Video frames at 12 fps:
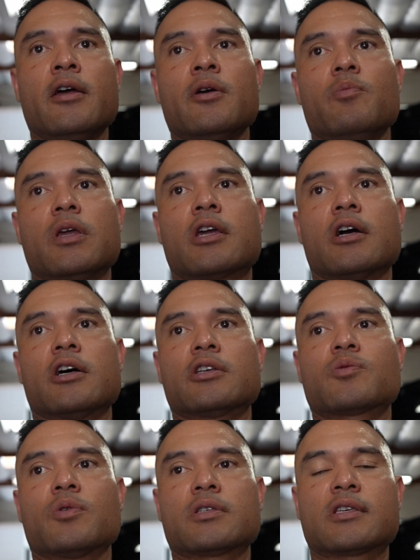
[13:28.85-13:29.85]

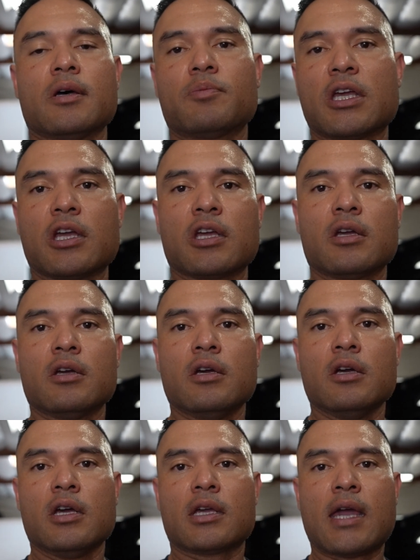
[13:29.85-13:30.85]
because when something
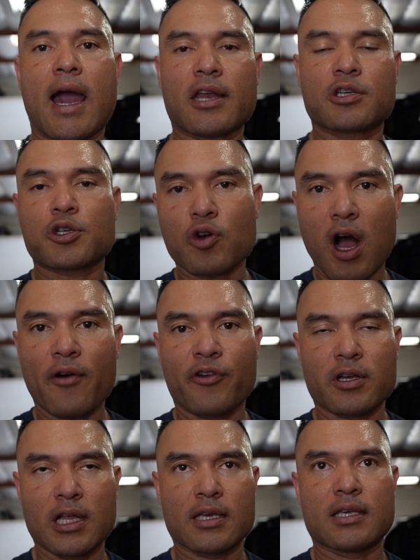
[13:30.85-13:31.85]

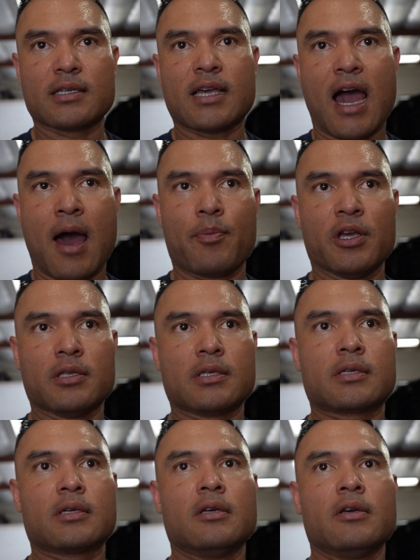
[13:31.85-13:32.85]
catastrophic like this
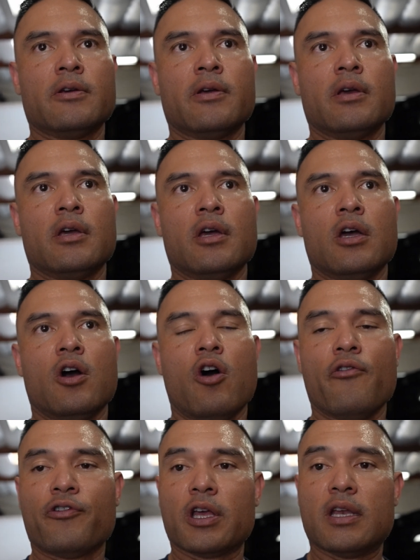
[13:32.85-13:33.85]
happens,
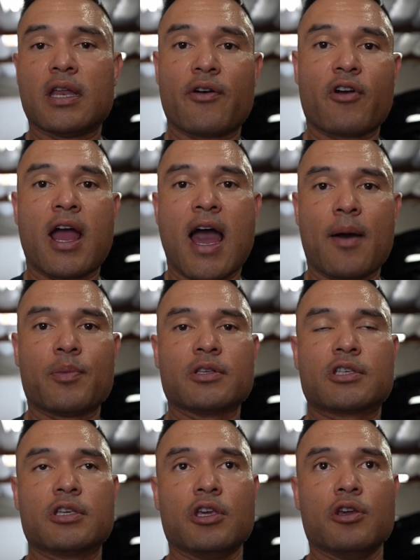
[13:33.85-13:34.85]
hopefully it never
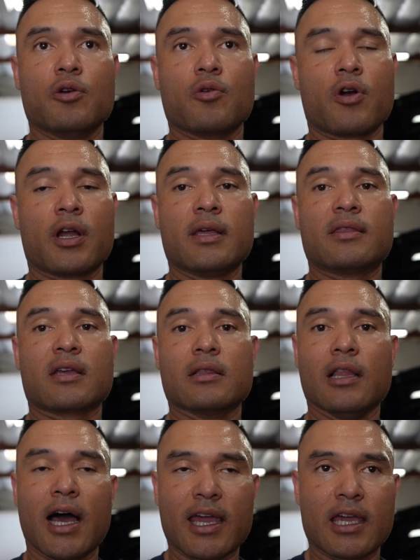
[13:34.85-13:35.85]
happens to you or
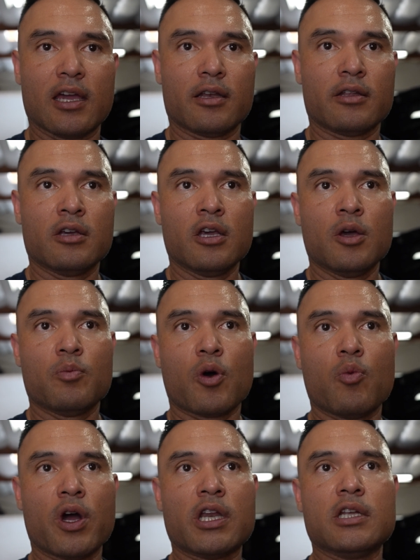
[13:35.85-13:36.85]
anything like it, but
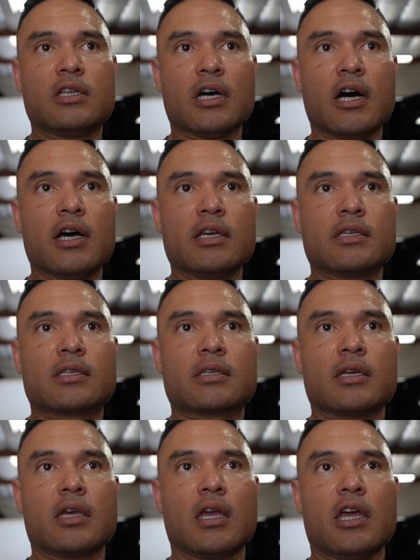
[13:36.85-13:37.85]
when it does,
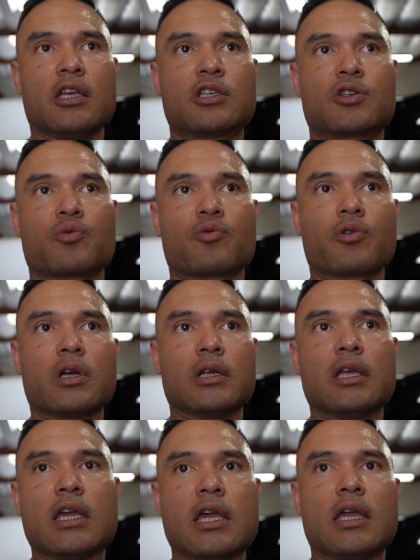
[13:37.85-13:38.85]
it's
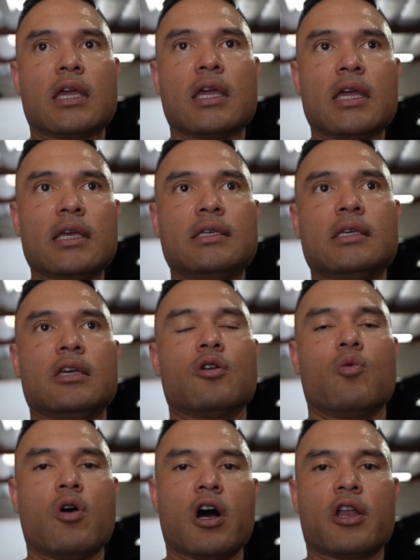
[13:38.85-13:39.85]
really easy
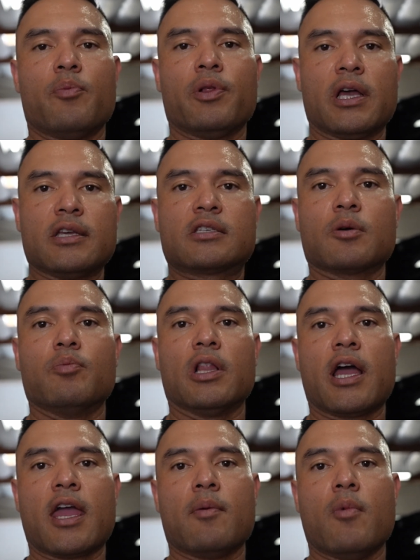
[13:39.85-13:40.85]
to want to place the
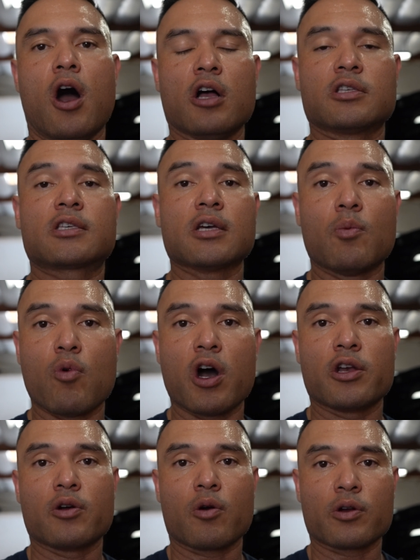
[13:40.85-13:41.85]
blame on
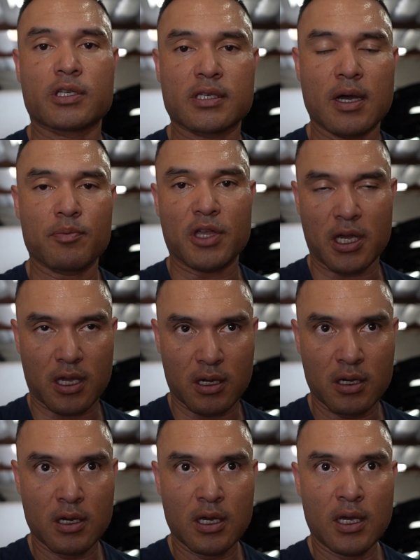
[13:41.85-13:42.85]
someone or something.
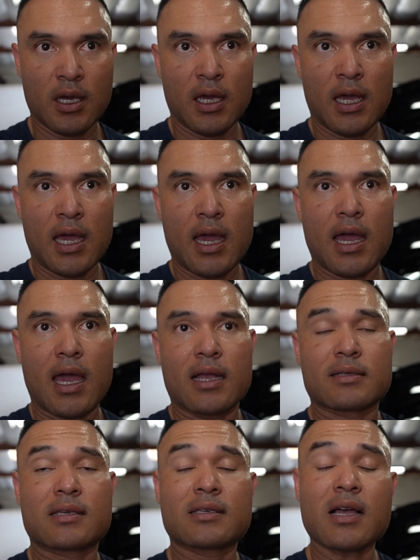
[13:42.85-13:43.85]

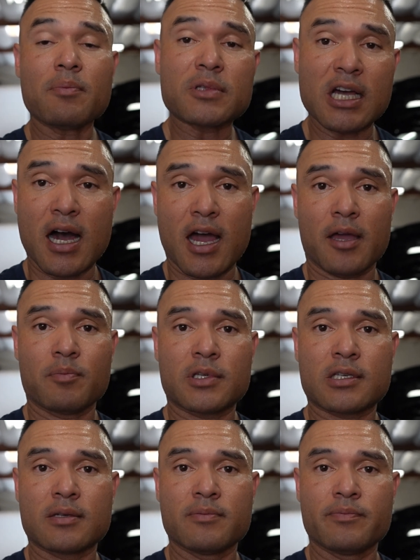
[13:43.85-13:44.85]
And sometimes,